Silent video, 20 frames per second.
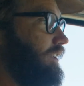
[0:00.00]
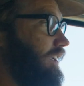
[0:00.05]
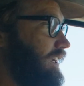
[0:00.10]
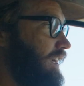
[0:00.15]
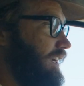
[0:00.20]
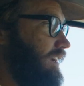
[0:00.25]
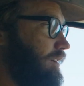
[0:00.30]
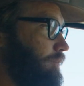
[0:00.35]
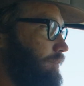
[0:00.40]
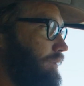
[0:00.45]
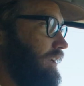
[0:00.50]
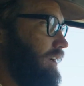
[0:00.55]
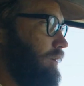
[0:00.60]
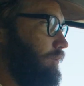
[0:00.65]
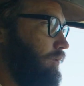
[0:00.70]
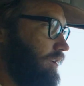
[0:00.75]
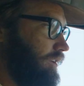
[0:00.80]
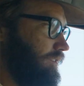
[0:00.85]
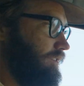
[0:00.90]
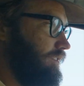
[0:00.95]
on the amp, and I
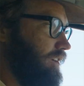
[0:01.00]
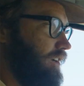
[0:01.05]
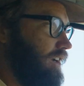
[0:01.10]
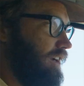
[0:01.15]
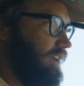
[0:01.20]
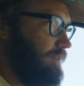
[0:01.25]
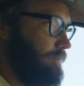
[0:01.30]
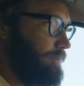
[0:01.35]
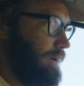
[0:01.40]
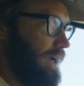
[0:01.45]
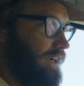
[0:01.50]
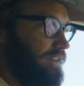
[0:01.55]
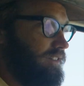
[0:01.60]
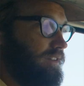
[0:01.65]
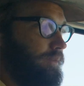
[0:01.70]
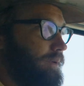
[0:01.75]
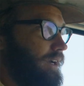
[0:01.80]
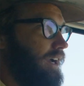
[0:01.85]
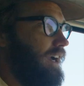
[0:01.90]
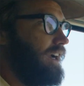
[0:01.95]
wanted to kind of back
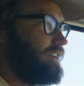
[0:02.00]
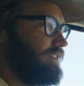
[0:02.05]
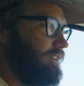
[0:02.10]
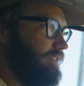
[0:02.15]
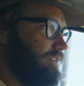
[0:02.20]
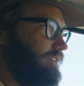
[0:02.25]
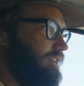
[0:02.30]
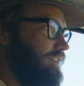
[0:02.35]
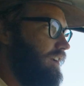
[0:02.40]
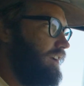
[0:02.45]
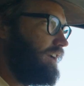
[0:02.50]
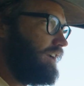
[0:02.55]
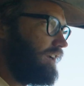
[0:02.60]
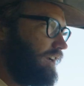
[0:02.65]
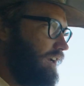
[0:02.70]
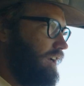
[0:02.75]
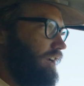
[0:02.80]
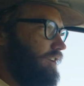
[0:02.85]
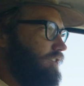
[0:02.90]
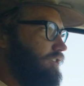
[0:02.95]
to back and
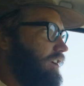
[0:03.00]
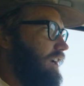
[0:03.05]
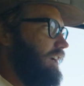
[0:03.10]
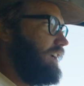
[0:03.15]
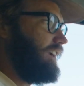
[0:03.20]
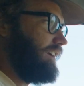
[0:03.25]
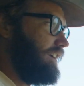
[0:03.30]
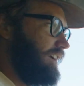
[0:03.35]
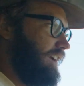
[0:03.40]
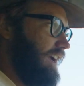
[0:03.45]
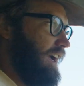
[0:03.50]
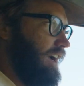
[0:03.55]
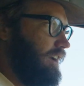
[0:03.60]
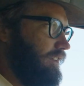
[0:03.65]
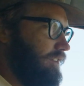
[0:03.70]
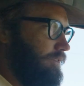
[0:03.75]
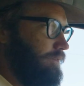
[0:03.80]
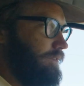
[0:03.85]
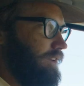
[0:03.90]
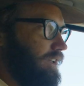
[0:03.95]
check
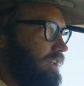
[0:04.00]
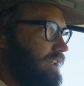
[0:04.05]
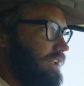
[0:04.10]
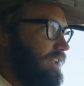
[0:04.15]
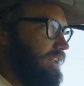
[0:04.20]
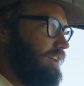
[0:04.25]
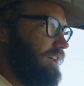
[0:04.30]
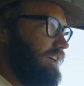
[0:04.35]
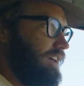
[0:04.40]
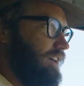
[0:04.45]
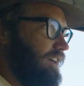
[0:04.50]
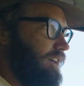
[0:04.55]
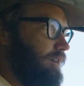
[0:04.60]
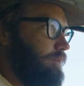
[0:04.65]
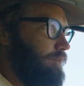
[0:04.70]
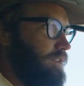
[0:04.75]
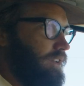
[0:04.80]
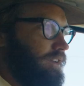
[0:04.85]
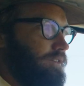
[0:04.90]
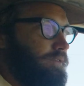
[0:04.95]
how the feeling
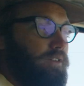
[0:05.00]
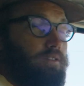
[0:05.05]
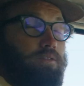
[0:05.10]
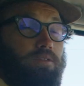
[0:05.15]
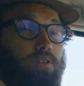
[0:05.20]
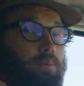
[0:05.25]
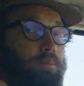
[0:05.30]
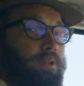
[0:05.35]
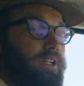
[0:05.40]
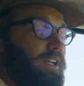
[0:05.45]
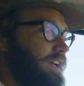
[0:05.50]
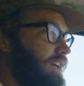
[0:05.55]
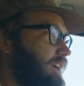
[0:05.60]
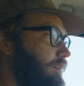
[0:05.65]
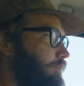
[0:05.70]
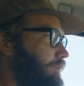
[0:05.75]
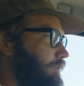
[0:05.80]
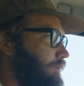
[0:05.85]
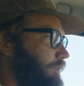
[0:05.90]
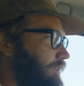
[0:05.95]
differed from the
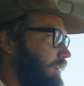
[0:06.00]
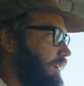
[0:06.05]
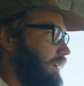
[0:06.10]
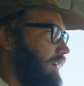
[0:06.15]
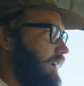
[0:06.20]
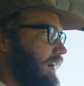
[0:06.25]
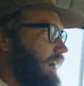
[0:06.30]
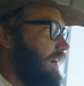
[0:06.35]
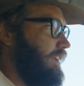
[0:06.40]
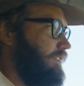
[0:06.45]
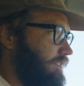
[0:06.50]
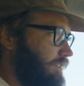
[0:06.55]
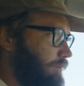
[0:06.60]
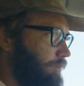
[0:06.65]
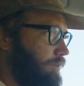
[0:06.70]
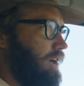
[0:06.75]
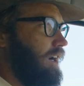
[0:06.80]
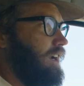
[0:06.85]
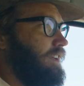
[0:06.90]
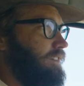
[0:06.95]
amp. And
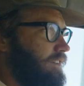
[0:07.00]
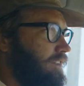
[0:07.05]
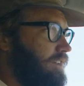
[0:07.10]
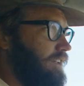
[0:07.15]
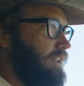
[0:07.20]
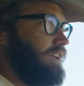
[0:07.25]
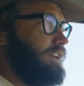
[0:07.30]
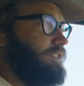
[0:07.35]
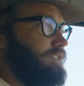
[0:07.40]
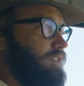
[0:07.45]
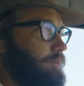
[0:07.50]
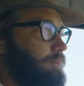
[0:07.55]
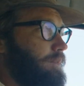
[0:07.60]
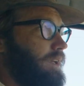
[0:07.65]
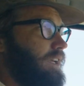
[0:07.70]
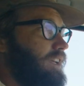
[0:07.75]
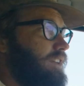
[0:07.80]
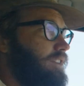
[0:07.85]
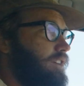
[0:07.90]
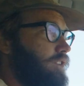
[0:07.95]
surprisingly to
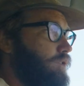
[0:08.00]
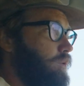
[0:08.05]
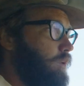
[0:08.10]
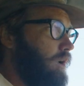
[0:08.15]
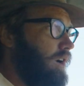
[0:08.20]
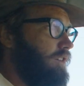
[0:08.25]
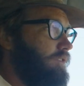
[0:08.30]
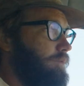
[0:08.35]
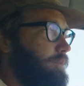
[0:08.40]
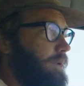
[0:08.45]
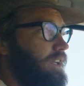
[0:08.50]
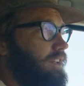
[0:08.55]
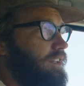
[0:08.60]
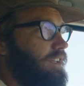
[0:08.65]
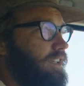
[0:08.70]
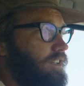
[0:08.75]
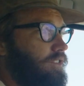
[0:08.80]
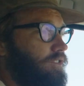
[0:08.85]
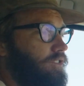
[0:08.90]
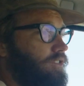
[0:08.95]
me, the 12
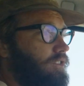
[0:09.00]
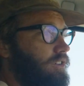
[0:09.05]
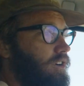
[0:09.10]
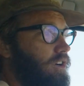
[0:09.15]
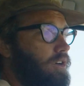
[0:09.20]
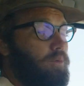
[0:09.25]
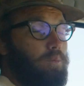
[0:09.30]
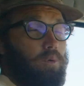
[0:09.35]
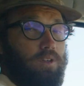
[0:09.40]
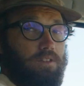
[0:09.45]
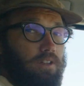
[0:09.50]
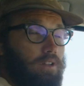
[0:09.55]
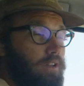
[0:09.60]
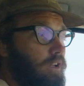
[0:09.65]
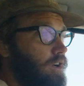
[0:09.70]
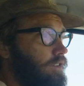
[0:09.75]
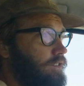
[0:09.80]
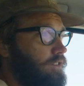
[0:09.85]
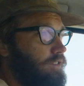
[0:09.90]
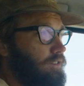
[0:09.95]
meter Enduro was a
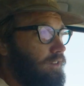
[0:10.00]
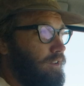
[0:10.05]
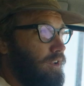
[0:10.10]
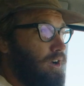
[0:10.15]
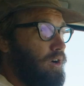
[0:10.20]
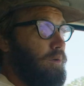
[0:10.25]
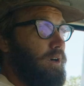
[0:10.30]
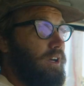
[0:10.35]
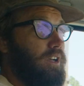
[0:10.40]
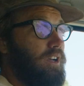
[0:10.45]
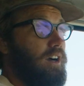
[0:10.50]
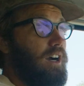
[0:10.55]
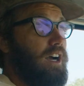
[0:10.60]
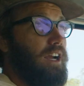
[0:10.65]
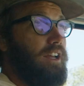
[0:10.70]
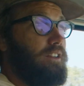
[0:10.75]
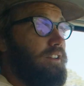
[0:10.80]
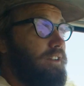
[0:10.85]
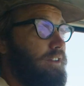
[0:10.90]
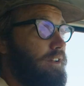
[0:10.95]
lot slower
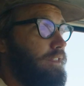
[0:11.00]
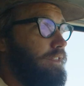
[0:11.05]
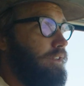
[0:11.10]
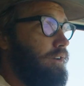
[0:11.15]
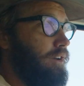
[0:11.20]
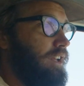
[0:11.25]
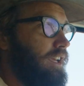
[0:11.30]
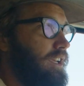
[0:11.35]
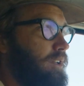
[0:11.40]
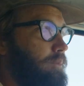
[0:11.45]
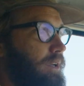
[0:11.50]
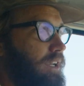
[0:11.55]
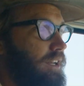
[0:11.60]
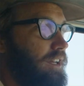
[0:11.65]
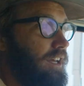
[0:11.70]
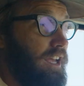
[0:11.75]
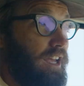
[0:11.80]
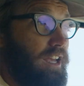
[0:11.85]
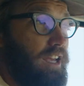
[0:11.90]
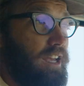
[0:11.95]
kite than a 13
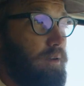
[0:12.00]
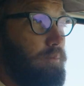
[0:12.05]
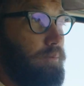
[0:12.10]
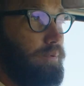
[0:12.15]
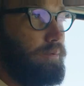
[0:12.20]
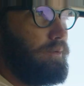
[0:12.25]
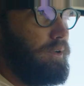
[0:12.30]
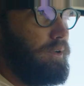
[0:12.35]
meter amp.